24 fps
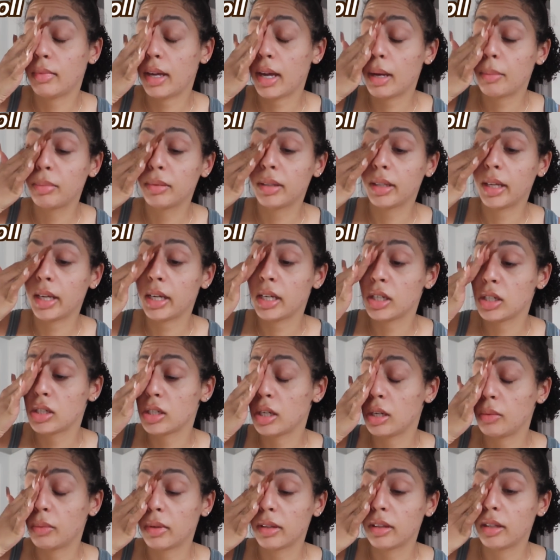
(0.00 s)

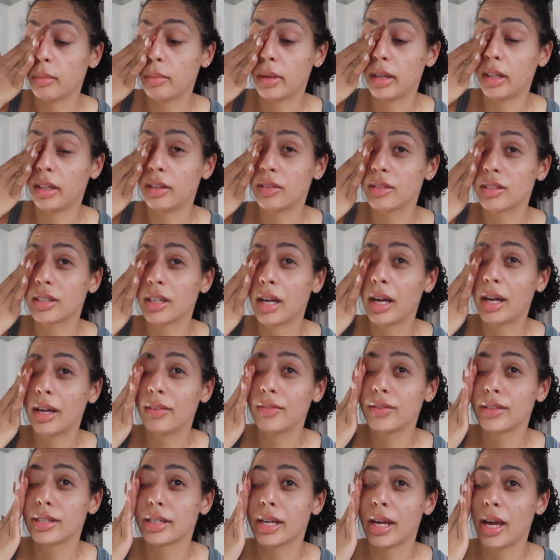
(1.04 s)
application with the Pillow
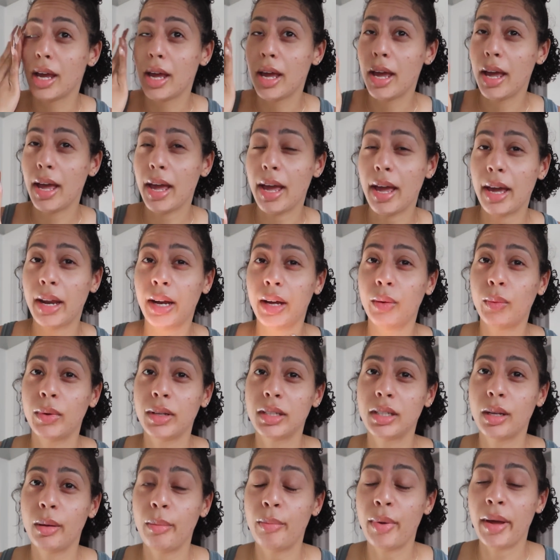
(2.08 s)
Soft, and I
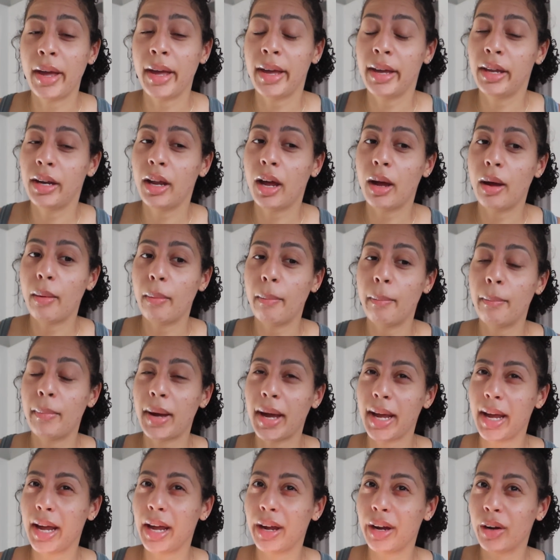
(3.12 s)
went to bed,
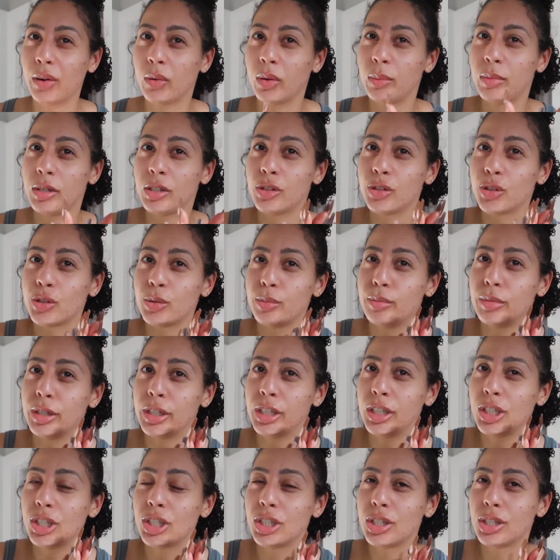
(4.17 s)
my hair would be
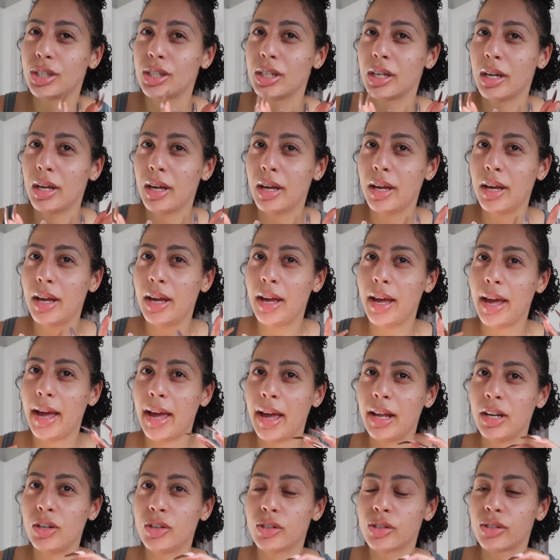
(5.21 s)
smushed
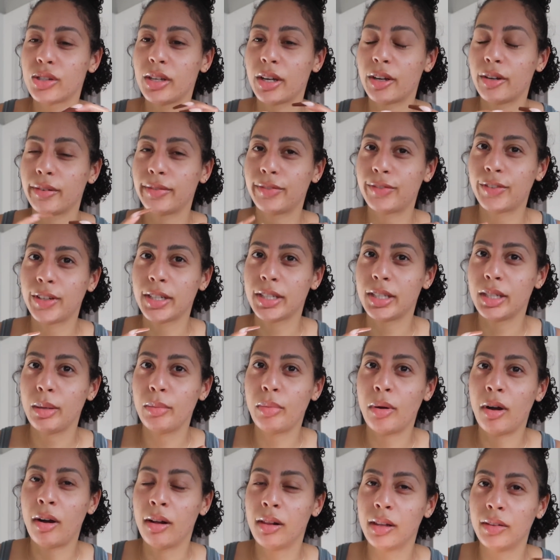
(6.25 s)
and just like a frizzy
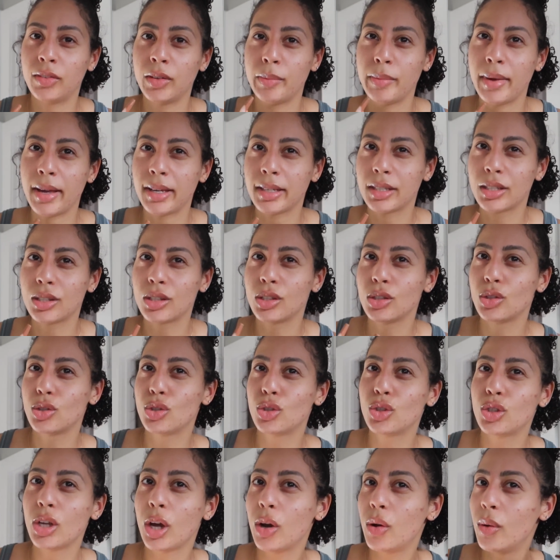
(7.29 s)
ball of a mess.
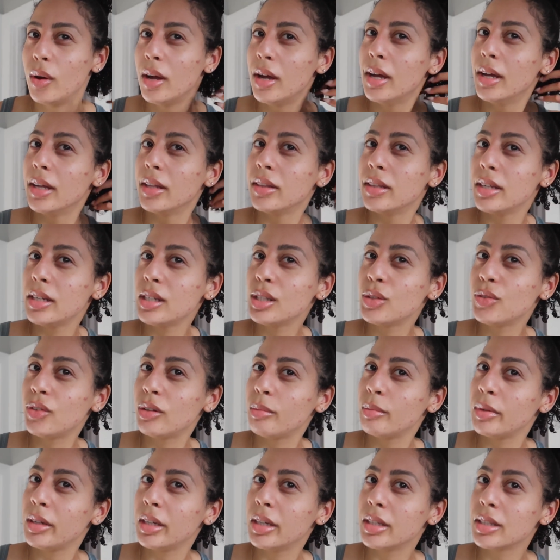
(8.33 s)
So this
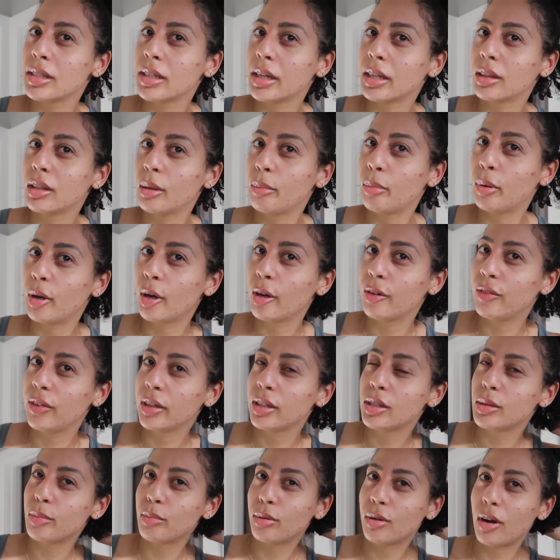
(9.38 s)
for me is like the
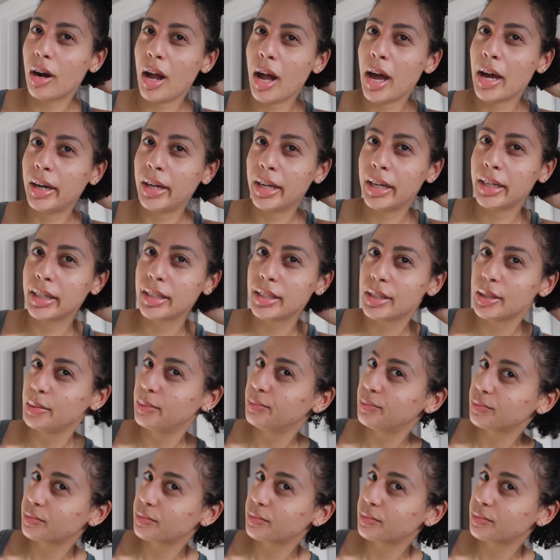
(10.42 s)
perfect product.